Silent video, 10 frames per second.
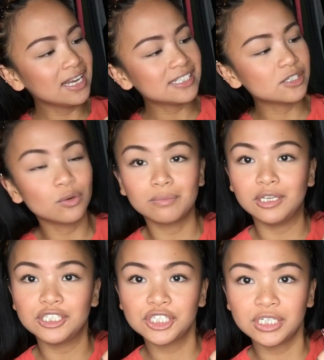This is
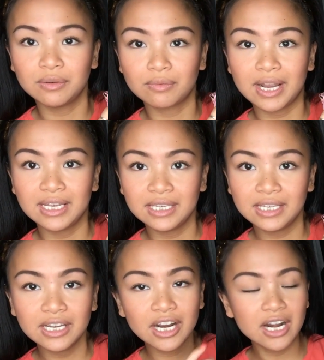Gramici right
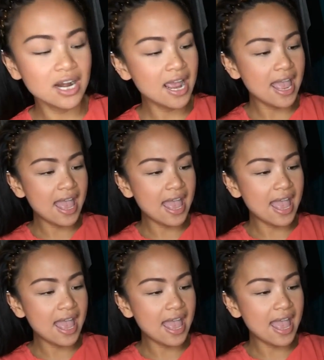here,